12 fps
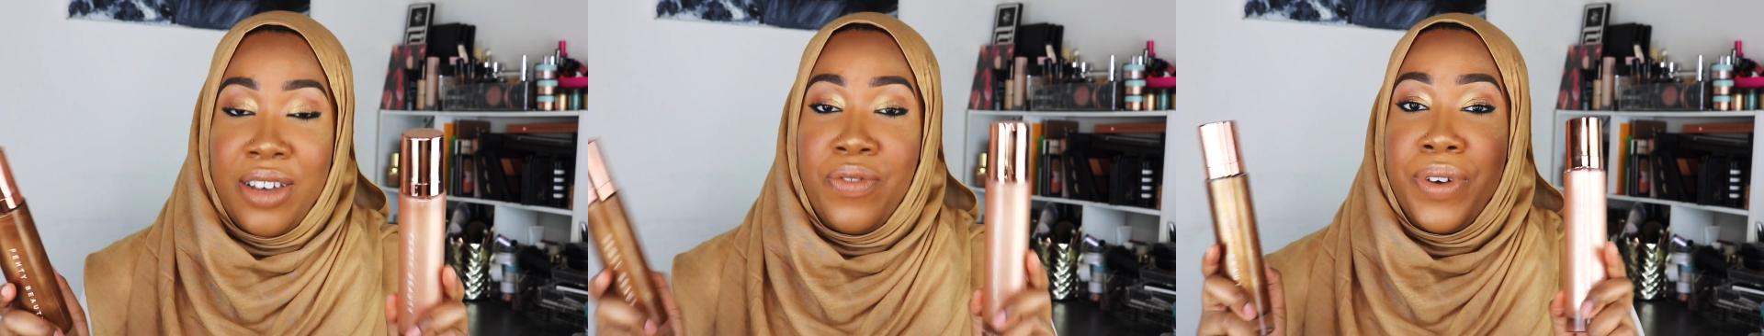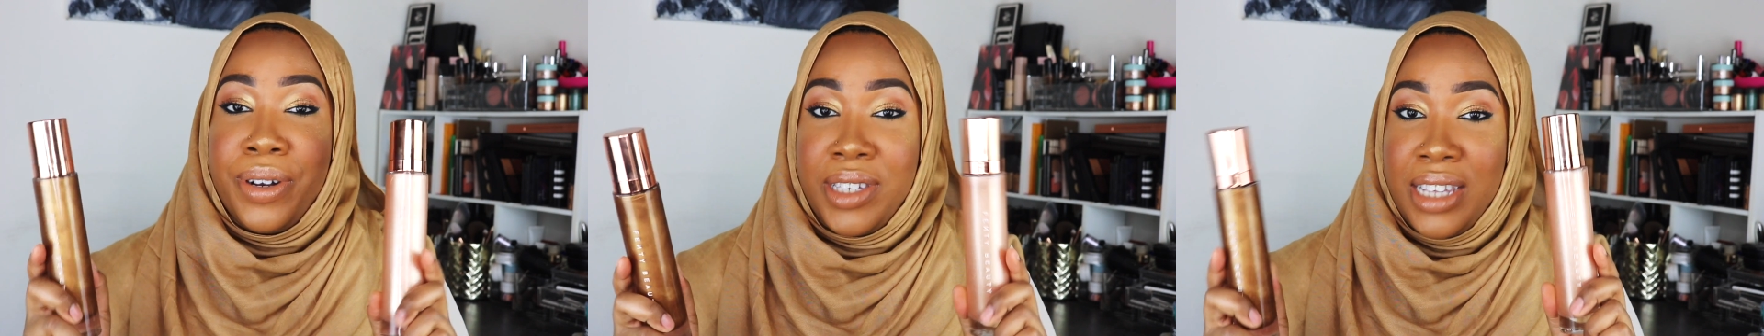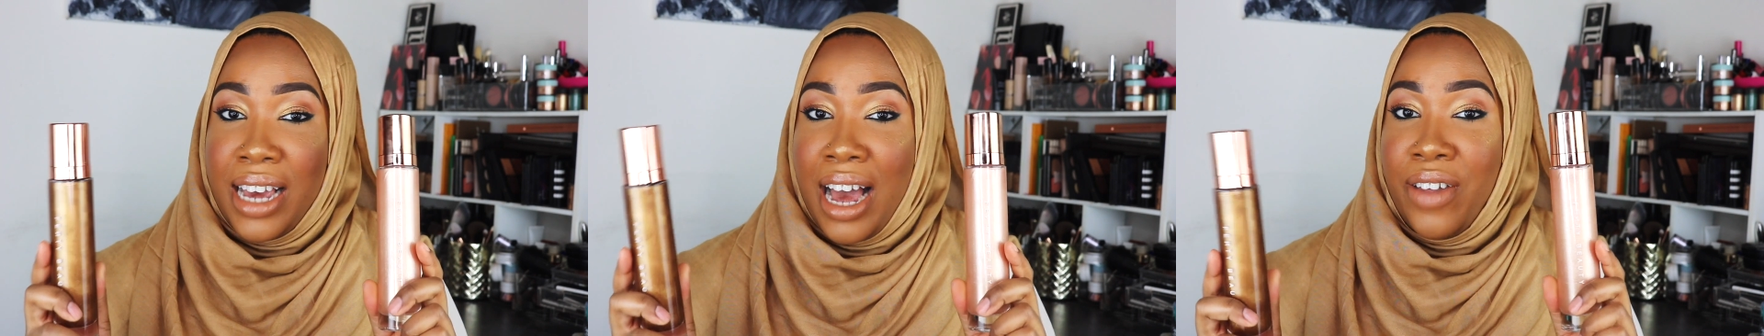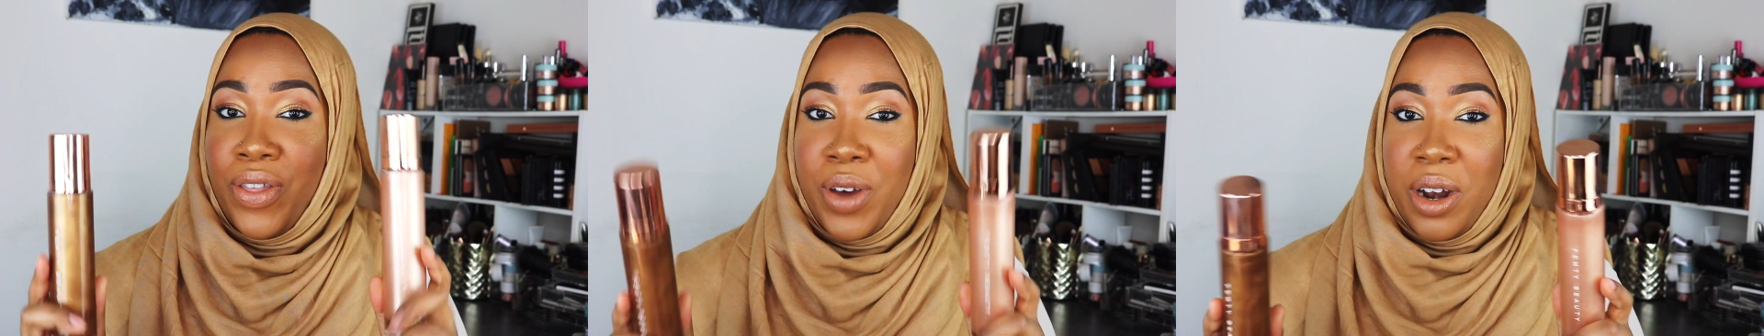the first thing
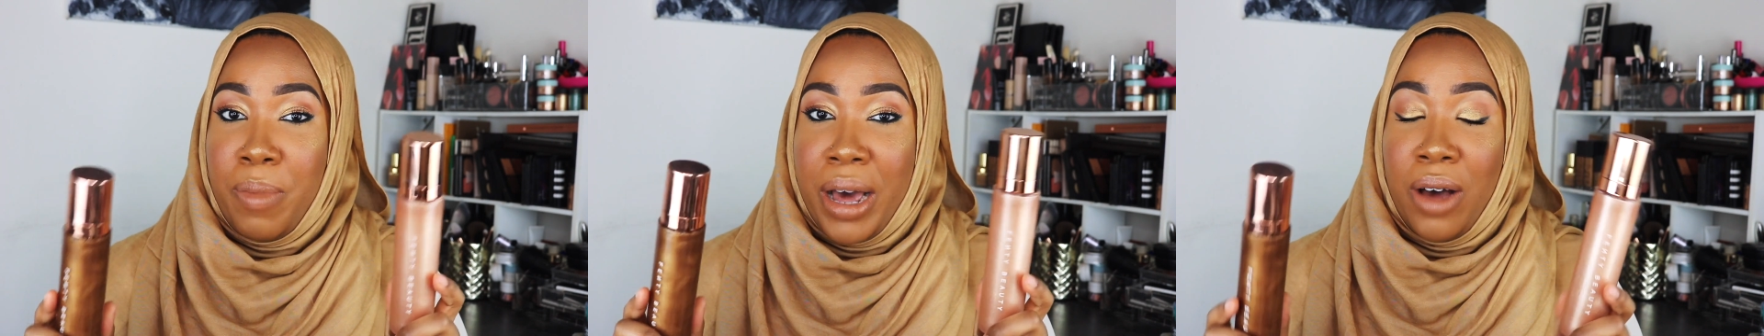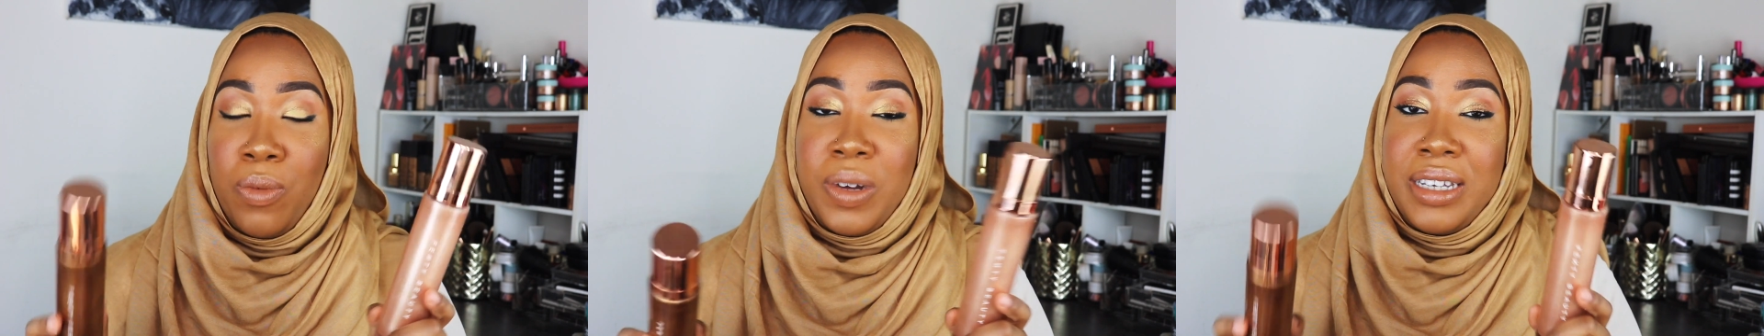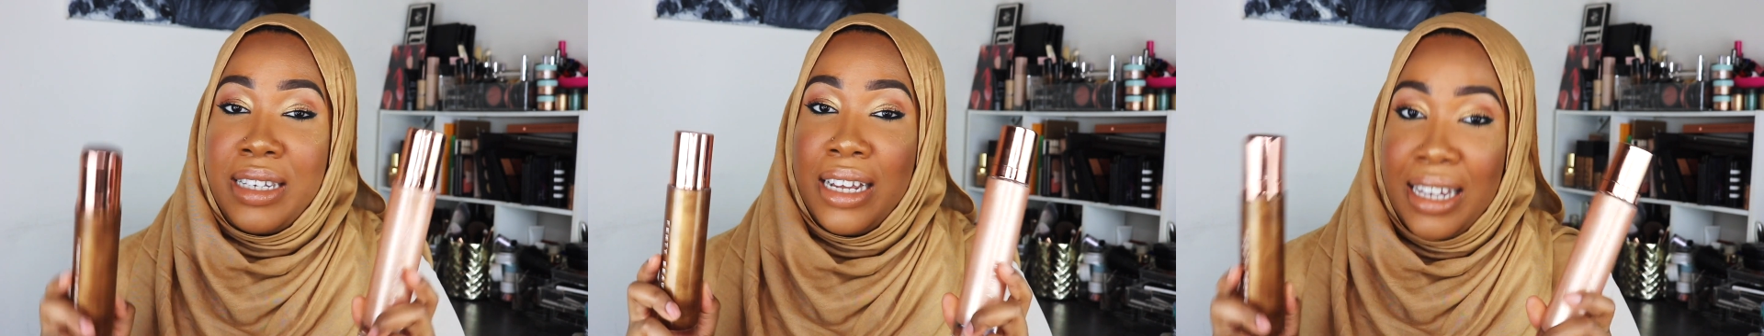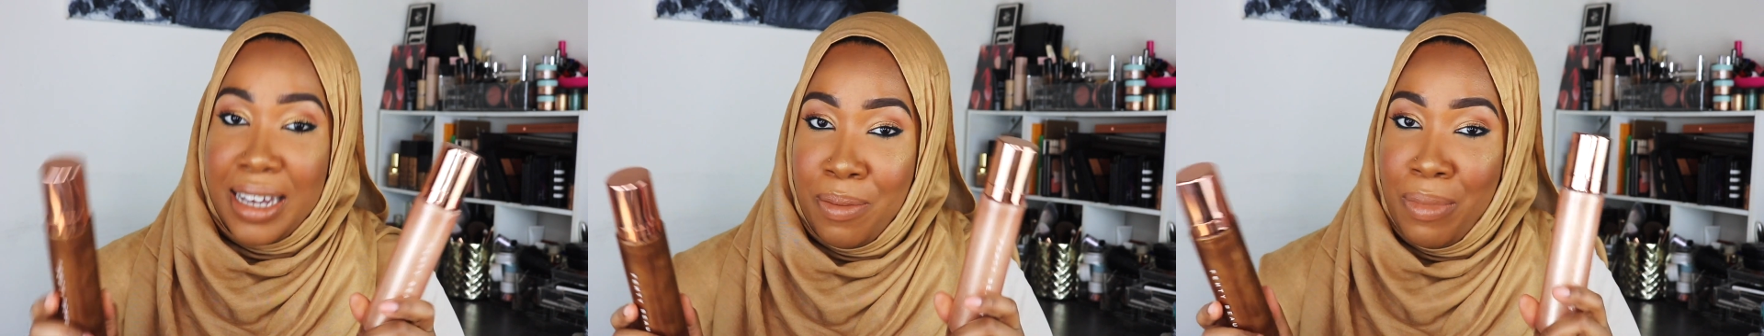I thought about was
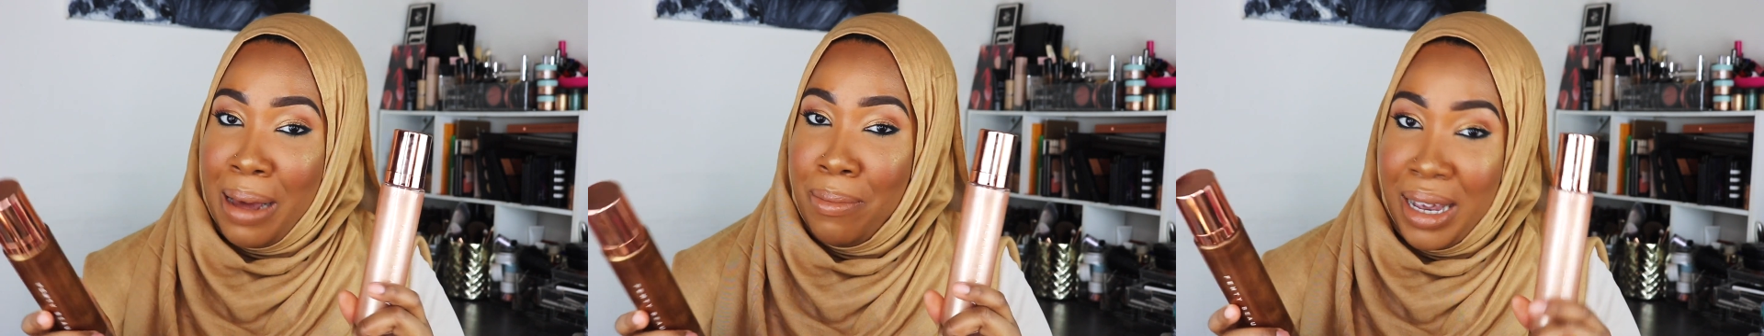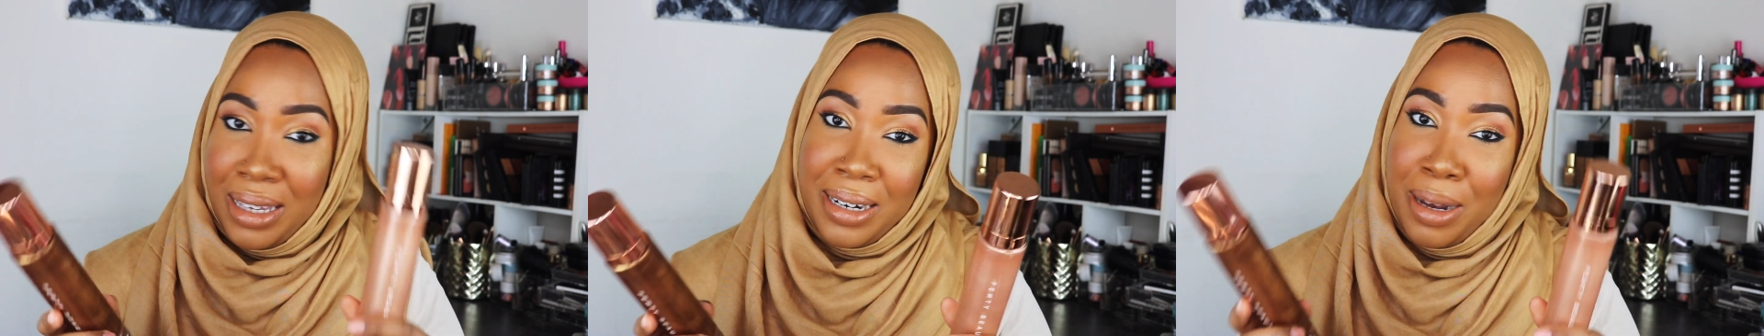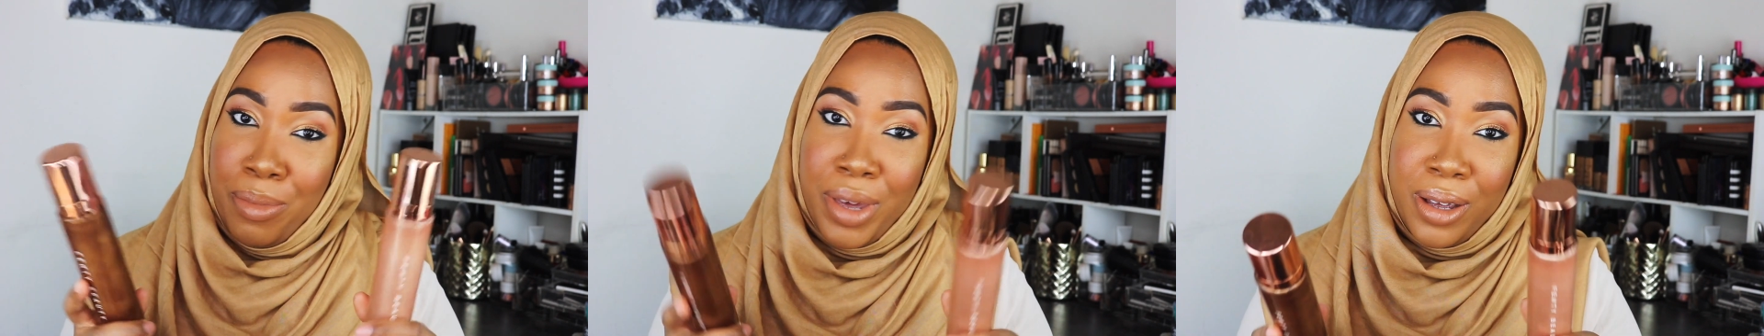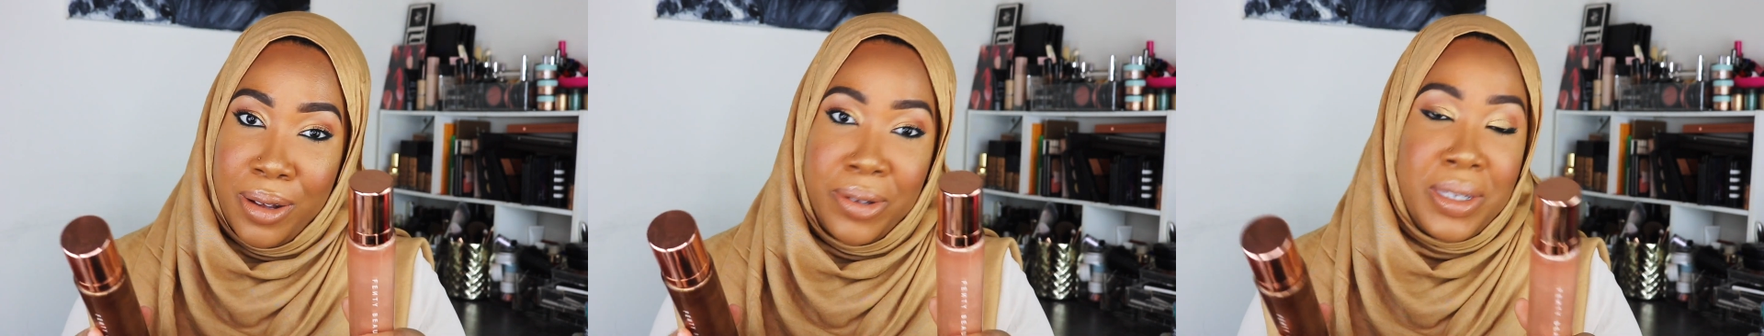Gleam by Melanie
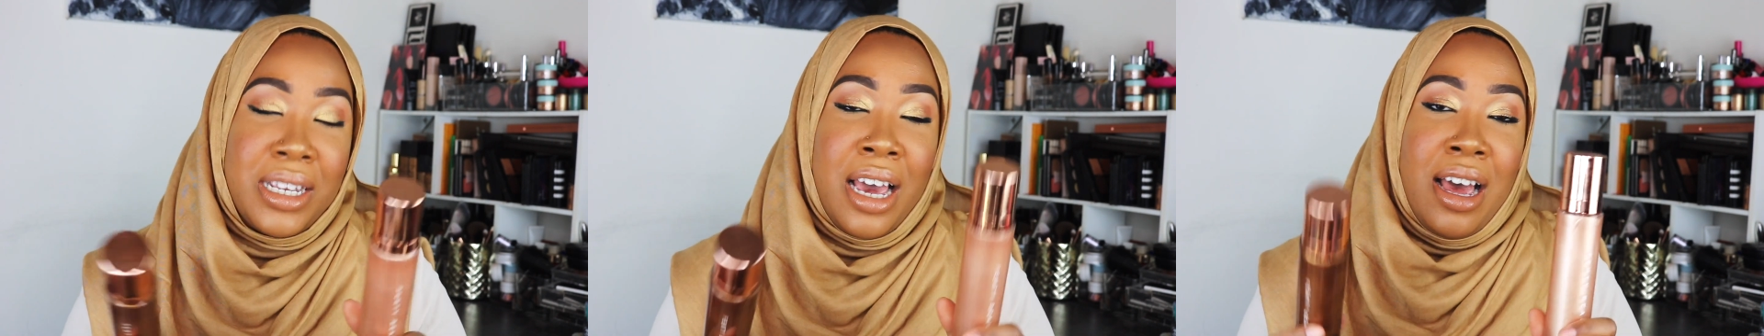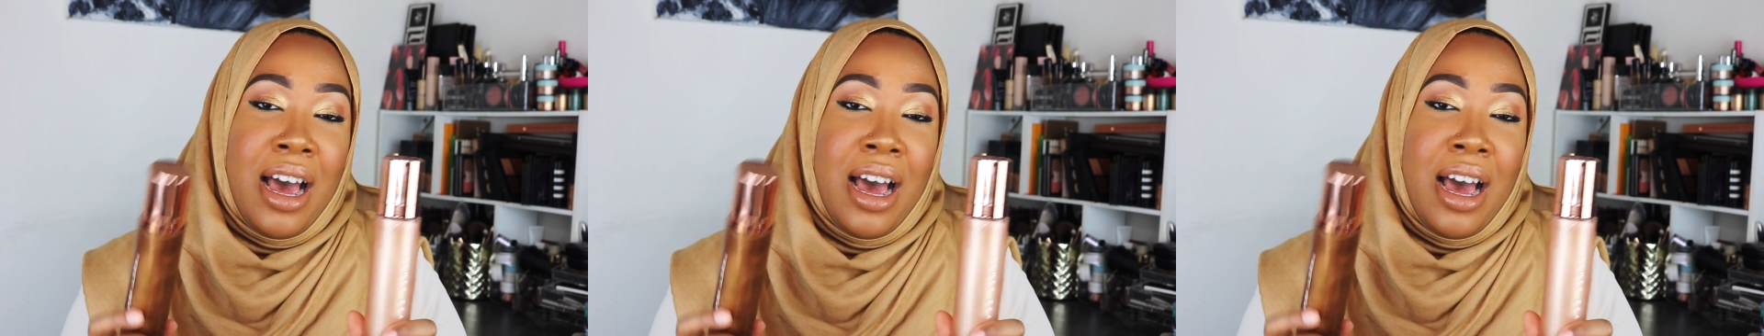Mills.